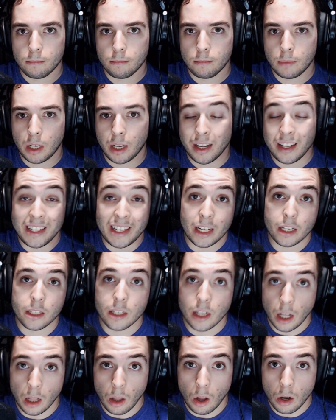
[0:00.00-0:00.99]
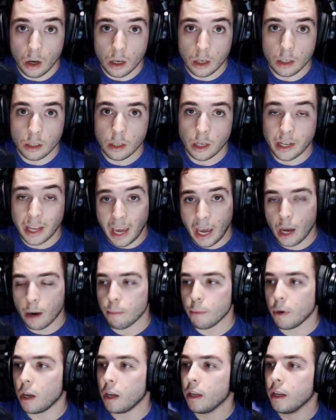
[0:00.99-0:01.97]
DSLR, a
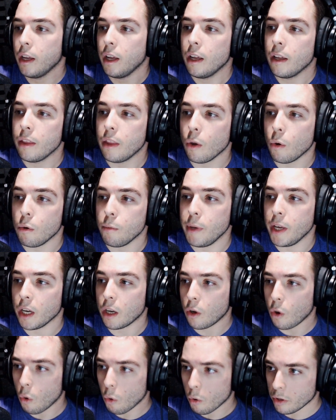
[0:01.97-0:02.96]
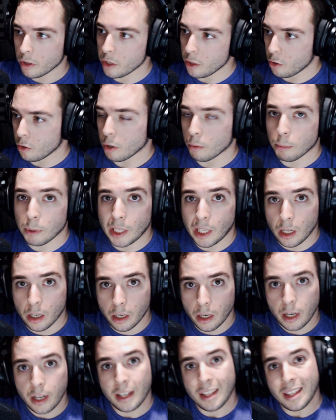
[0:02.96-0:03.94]
camera, there would be a cord that you could
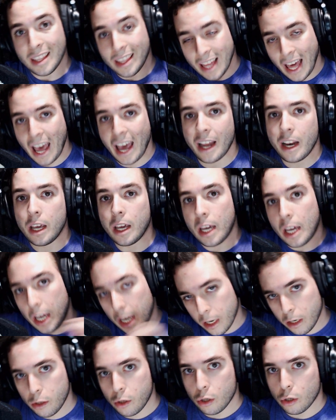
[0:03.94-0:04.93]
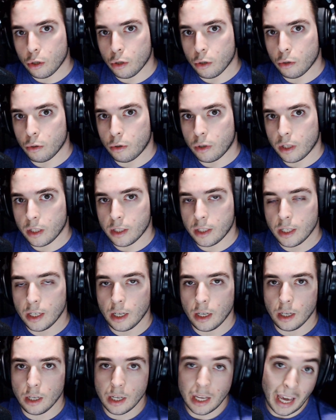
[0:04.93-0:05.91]
plug that into
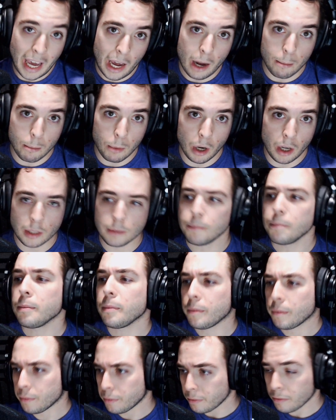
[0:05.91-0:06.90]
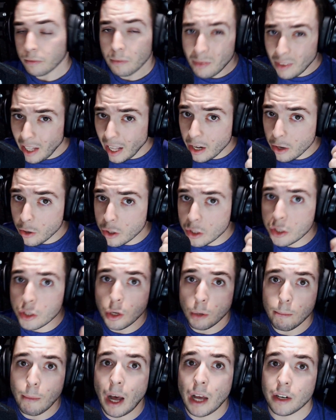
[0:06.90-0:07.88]
the camera, and you could
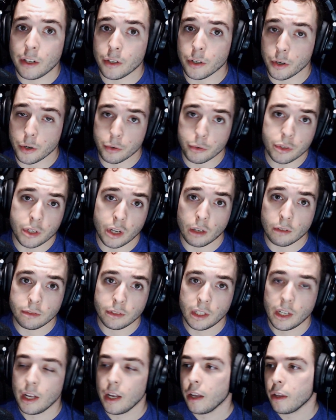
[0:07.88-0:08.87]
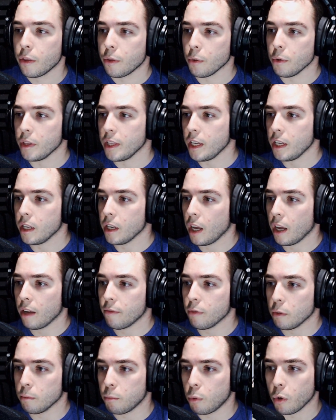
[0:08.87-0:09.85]
still monitor yourself through the
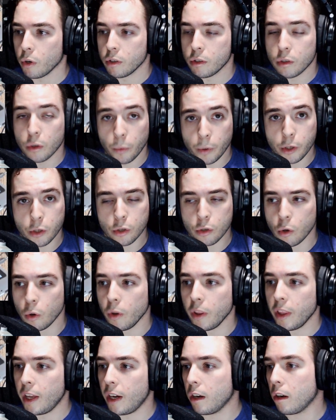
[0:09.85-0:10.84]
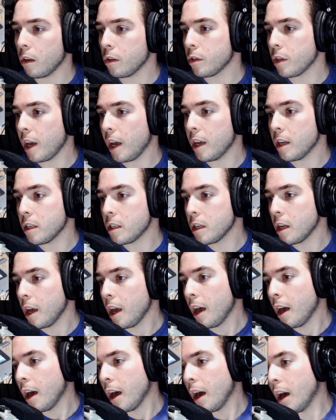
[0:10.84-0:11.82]
headphone port. So which is cool. And then it also has
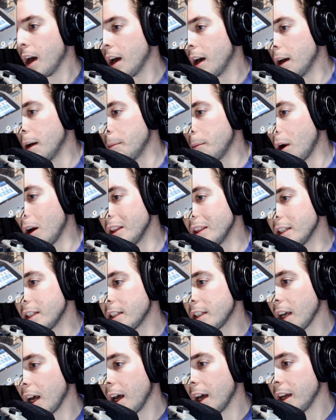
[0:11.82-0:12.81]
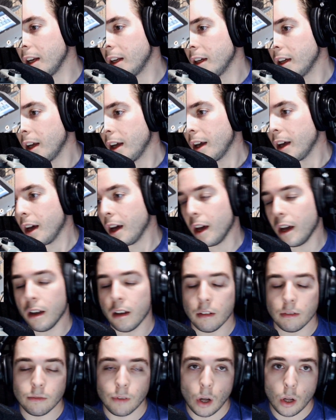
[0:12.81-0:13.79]
on the side
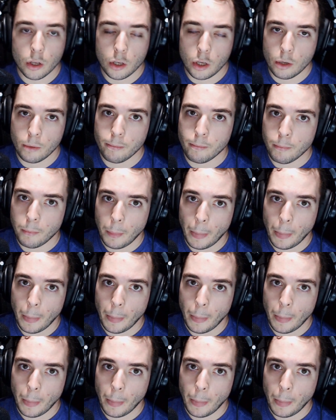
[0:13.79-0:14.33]
volume.